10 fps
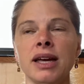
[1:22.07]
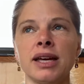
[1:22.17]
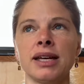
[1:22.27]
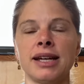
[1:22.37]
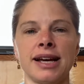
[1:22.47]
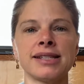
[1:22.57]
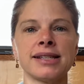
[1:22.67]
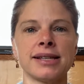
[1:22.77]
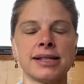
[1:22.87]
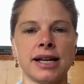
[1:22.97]
in
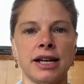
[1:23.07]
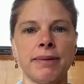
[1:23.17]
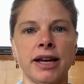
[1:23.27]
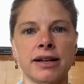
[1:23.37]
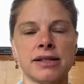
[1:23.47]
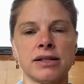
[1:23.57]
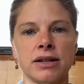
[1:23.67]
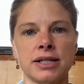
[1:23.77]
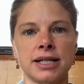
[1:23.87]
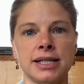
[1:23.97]
essence, it's going to make us
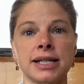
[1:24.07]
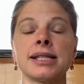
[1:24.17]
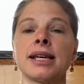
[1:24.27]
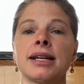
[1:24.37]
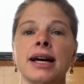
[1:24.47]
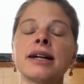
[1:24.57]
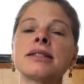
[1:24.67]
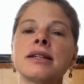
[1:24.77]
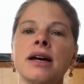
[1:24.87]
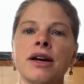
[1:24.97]
start to disconnect